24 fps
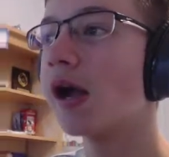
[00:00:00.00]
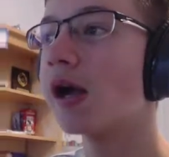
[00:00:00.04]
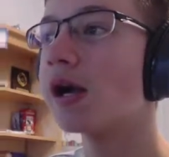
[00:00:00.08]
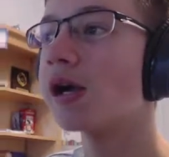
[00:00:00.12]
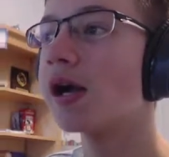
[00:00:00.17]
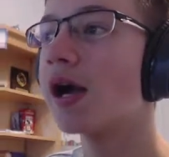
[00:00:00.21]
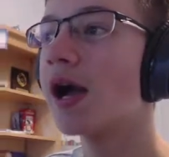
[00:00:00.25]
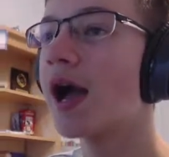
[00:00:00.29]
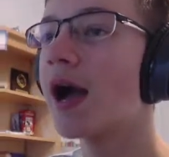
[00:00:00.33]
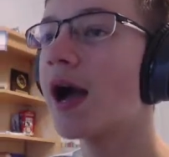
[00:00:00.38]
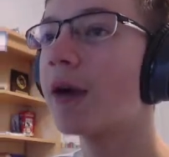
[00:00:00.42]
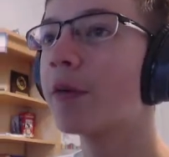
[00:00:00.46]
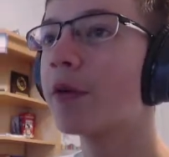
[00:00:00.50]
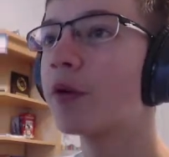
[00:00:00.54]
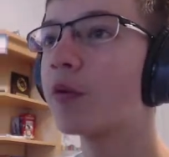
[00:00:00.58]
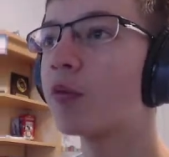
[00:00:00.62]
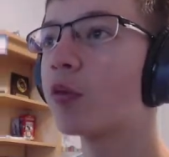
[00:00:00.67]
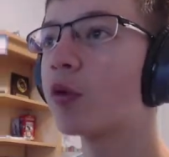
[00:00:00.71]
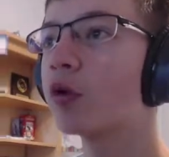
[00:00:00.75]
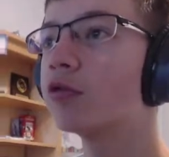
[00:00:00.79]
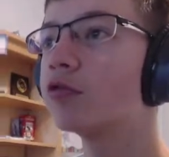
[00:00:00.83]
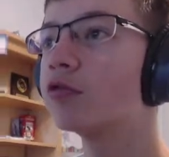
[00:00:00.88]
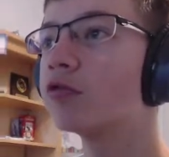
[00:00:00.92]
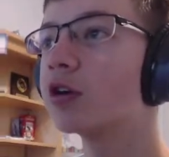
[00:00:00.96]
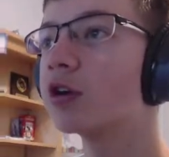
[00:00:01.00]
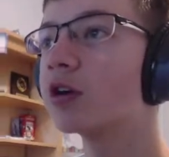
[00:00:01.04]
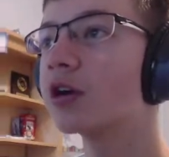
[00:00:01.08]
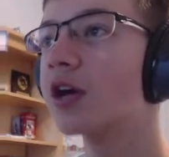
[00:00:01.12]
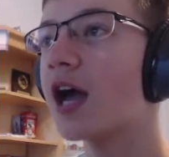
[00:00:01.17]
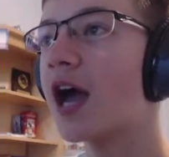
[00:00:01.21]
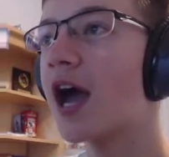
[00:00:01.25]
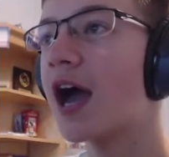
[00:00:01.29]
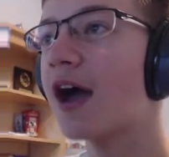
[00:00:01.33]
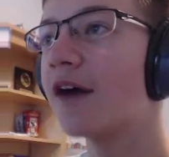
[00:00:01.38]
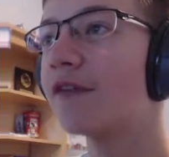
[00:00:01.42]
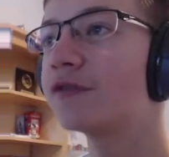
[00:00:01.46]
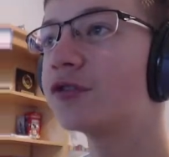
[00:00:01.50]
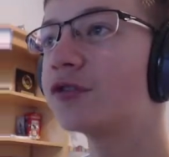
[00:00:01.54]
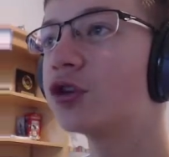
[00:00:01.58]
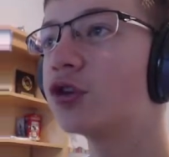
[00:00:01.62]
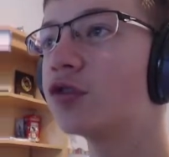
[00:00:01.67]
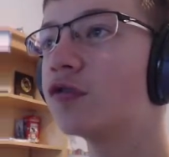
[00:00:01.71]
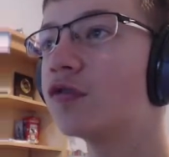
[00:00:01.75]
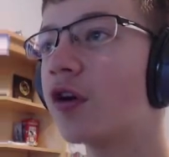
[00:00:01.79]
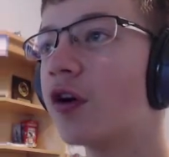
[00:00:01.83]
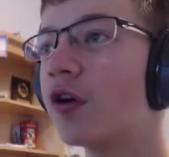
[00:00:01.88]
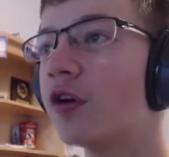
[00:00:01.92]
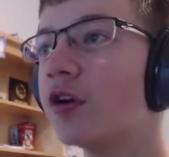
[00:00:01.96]
how it would look after
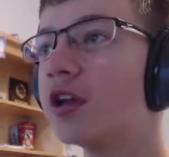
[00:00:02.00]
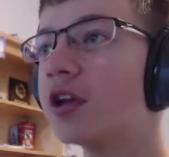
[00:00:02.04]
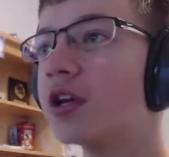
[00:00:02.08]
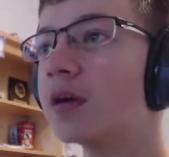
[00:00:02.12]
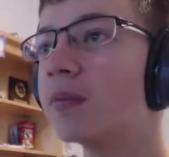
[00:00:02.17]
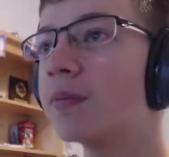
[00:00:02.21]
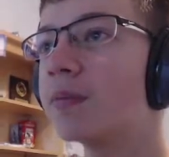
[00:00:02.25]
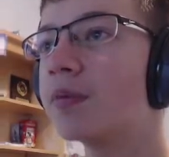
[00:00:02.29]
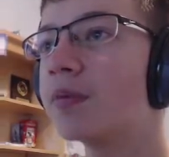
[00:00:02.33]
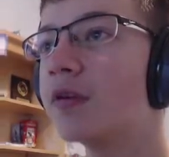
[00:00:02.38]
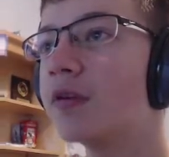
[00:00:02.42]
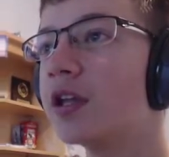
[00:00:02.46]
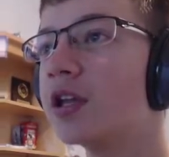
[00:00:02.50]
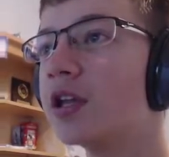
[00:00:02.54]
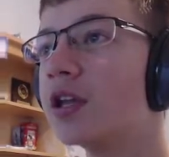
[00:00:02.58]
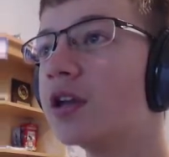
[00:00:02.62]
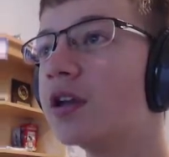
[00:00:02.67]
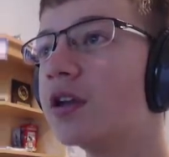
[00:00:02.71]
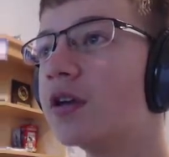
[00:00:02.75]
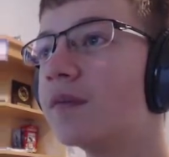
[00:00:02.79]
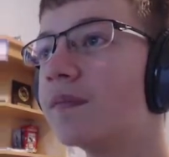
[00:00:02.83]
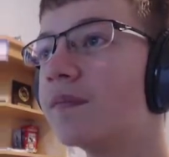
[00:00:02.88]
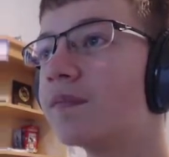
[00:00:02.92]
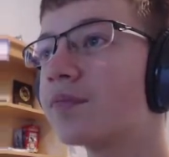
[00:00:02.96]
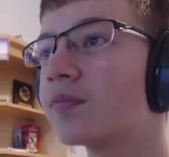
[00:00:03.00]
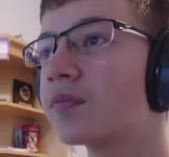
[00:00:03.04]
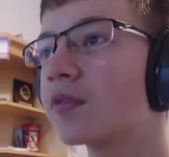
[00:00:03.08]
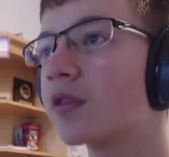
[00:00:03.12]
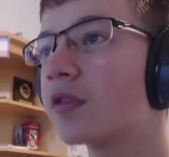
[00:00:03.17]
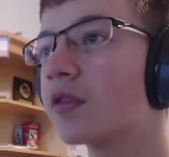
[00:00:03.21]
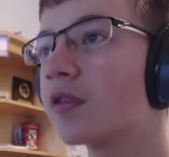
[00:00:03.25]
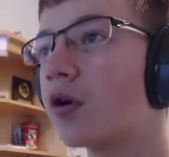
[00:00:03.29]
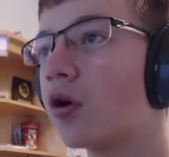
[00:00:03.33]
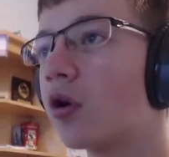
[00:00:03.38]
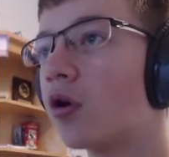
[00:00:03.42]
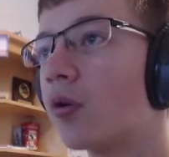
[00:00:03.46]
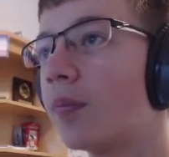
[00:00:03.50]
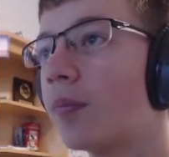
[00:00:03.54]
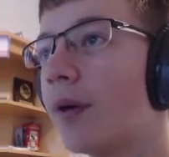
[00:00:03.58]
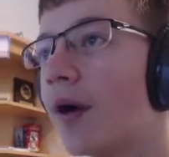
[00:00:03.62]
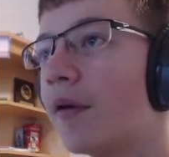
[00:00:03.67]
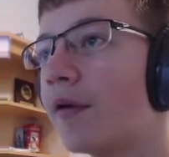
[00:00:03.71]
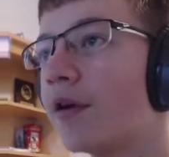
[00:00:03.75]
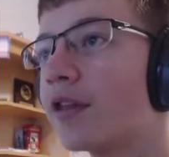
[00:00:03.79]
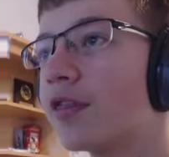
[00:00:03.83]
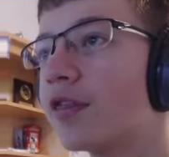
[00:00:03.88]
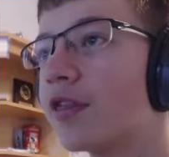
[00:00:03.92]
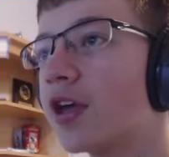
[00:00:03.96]
you've already completed the whole
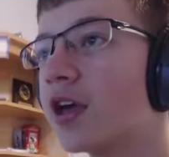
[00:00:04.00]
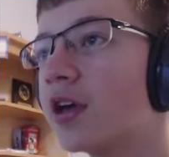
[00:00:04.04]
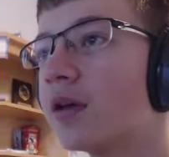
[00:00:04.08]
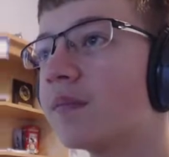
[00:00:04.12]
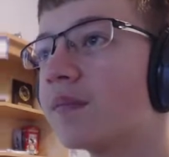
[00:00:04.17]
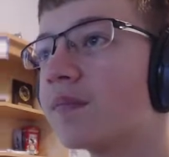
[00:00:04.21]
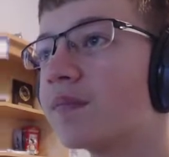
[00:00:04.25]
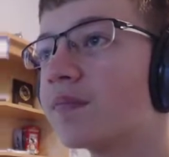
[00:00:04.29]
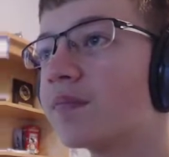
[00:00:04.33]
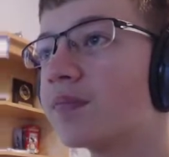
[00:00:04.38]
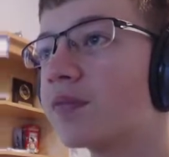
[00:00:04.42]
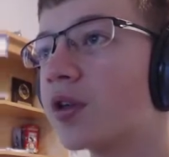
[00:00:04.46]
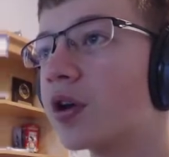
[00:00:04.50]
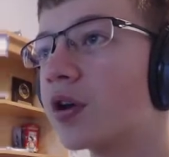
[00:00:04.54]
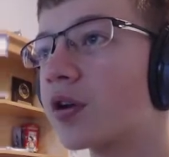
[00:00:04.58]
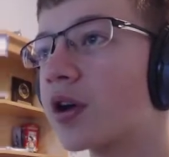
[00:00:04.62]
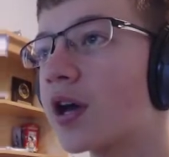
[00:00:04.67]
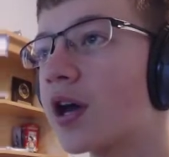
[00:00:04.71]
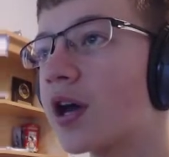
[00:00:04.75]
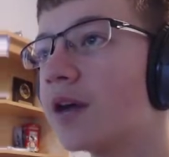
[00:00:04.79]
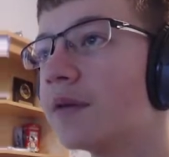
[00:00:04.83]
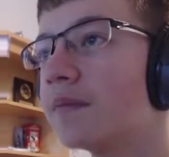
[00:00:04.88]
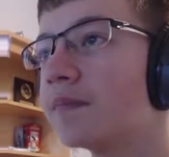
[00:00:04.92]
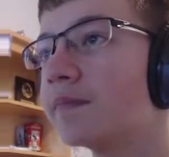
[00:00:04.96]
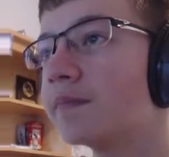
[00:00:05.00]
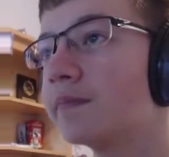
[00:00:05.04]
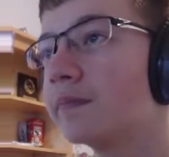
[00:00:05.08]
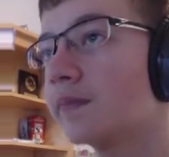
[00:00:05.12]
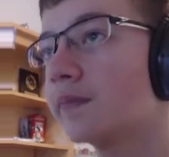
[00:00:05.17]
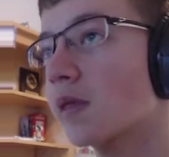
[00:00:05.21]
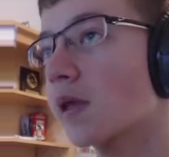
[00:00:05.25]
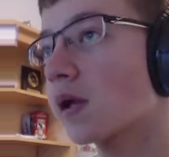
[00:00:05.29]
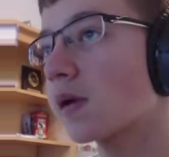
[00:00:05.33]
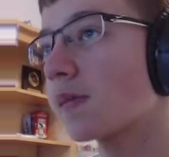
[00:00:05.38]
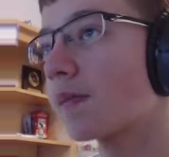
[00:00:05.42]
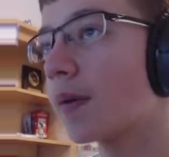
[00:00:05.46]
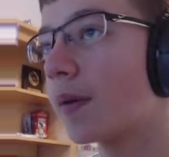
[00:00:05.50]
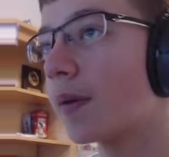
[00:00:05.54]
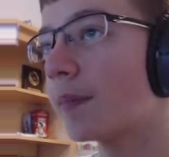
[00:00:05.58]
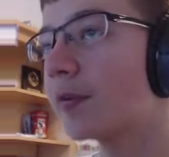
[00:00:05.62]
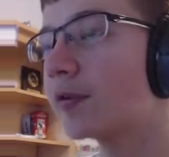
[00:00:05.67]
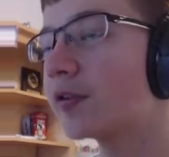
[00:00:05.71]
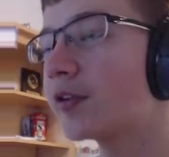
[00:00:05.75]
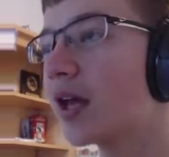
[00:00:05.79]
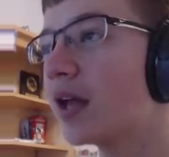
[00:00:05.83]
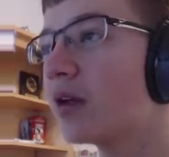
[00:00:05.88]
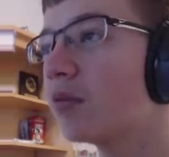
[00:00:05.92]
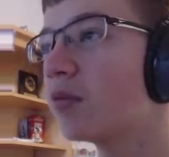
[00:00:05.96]
pellet thing. Okay? But
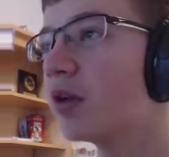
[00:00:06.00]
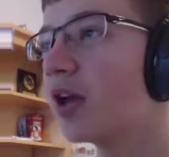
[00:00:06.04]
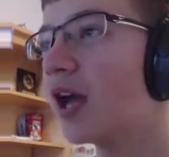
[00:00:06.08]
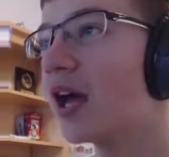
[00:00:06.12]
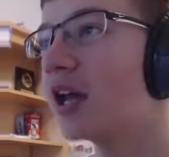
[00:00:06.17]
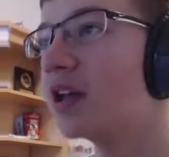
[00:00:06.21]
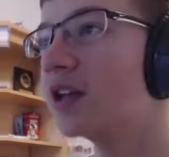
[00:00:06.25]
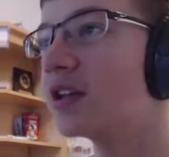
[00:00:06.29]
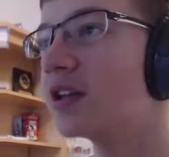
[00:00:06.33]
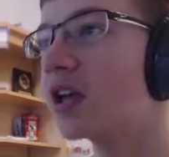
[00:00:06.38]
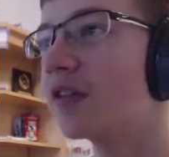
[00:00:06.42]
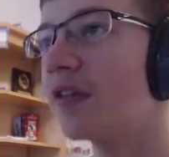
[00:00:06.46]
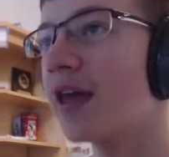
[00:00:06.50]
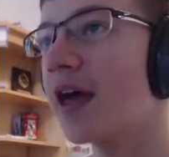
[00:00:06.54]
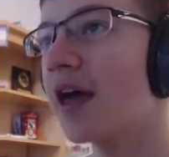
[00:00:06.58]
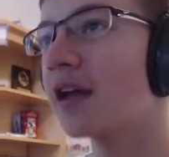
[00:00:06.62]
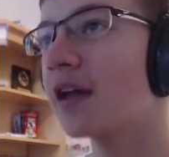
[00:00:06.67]
pretend we hadn't done that,